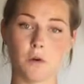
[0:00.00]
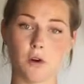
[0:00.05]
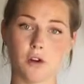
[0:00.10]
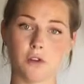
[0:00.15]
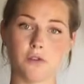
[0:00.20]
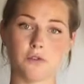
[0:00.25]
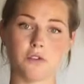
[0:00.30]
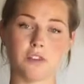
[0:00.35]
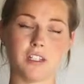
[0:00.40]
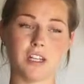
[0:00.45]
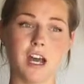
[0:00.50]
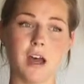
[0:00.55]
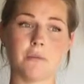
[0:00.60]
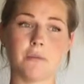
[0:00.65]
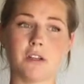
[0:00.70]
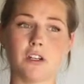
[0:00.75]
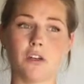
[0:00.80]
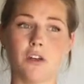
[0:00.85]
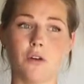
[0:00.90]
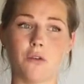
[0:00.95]
pour it through the top
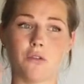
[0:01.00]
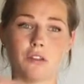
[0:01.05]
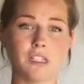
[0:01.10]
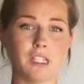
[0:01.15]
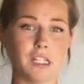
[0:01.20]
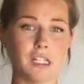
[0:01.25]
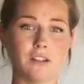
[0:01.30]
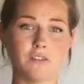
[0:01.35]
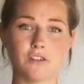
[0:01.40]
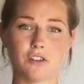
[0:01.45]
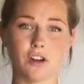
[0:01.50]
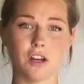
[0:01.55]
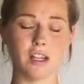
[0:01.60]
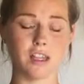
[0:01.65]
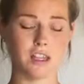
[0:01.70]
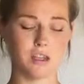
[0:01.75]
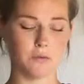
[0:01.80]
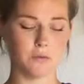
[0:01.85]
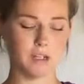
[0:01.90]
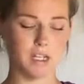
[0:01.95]
and no leaves or
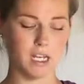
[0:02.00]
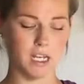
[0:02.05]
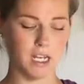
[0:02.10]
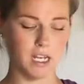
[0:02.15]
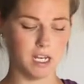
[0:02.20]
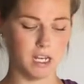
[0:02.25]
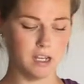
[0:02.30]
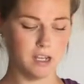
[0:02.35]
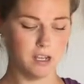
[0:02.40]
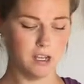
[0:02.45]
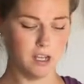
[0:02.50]
anything would get in.